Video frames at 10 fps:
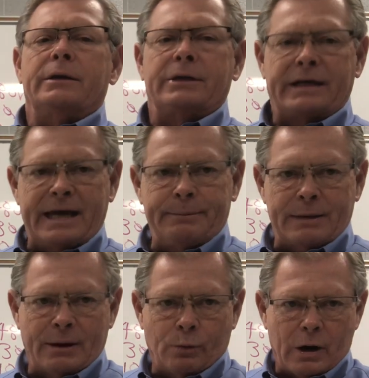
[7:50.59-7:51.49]
to keep
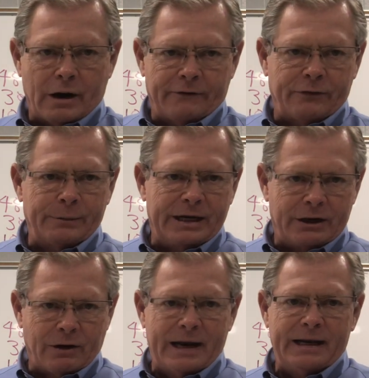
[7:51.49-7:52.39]
that wire from
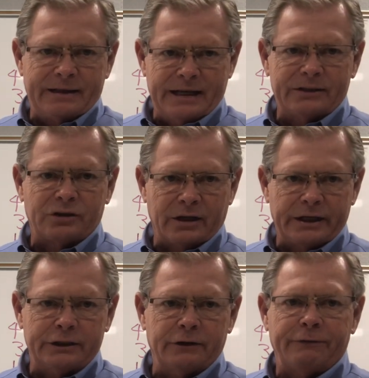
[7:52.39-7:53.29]
degrading the
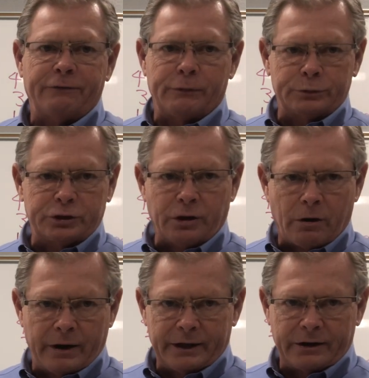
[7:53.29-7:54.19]
insulation from
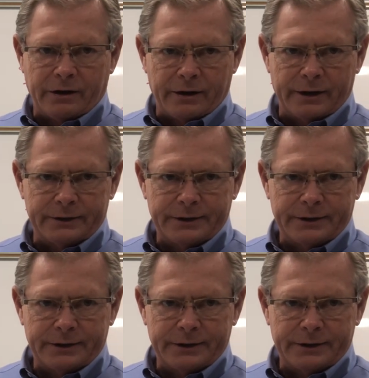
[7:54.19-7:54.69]
starting current.